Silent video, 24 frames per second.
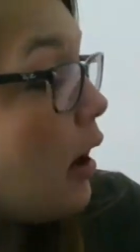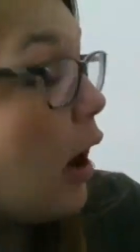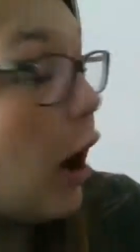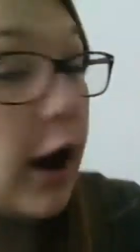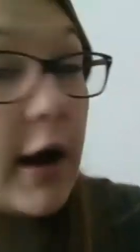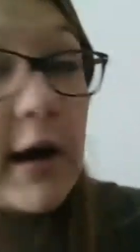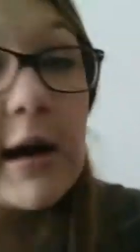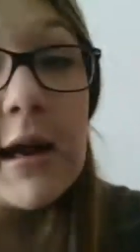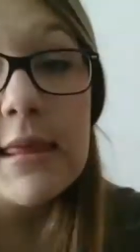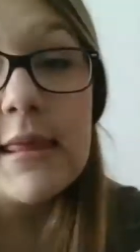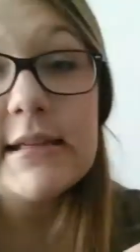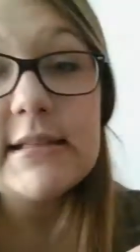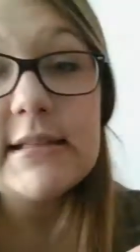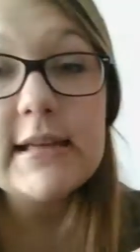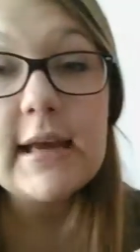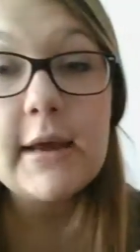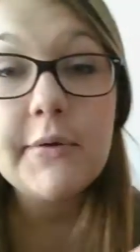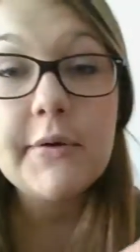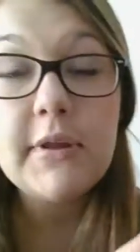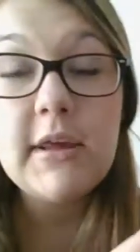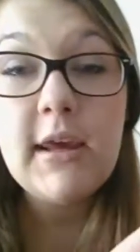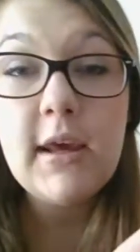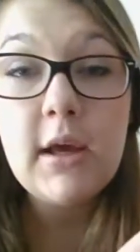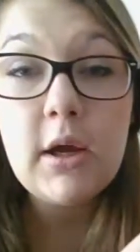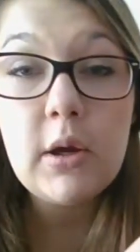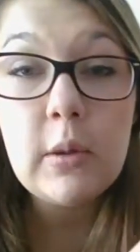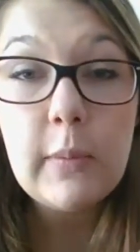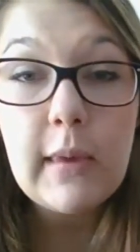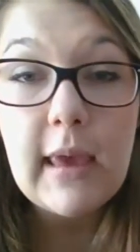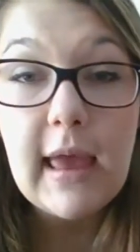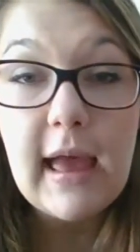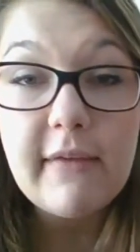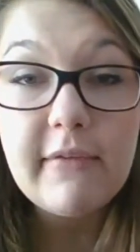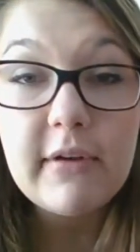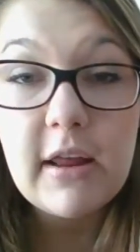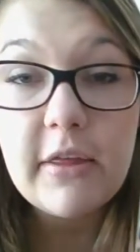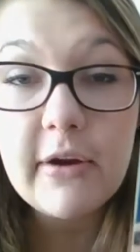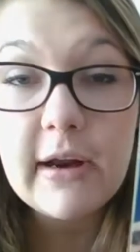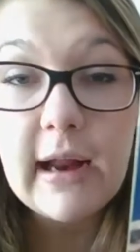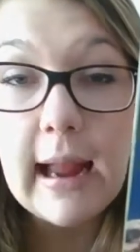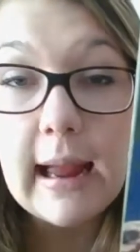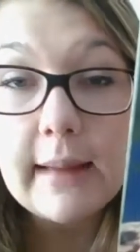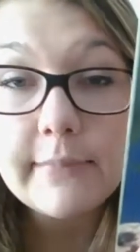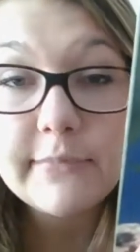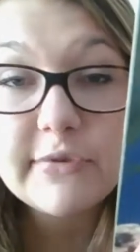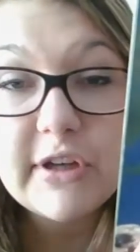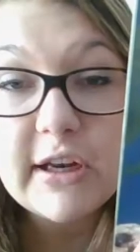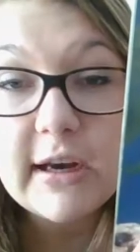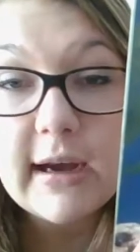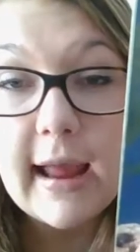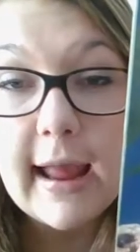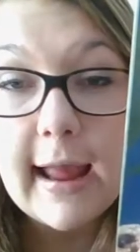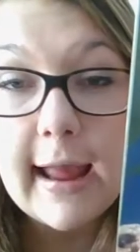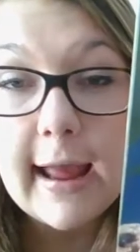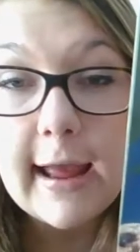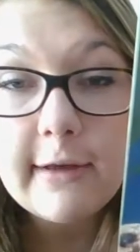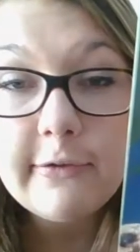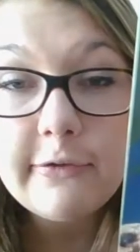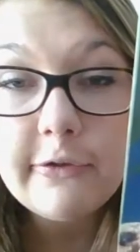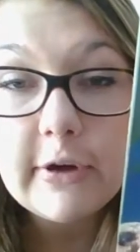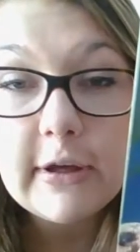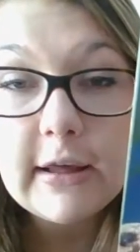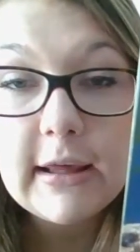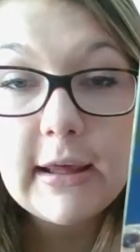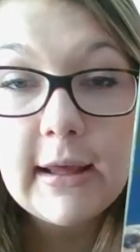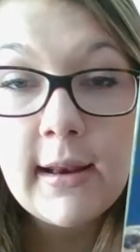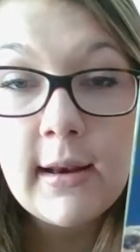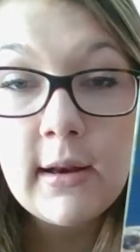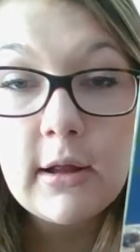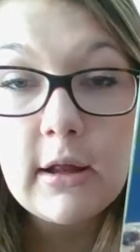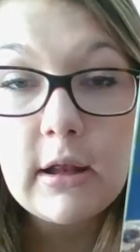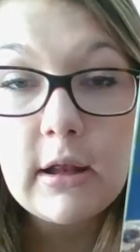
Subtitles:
All right, and then down here we have another caption, African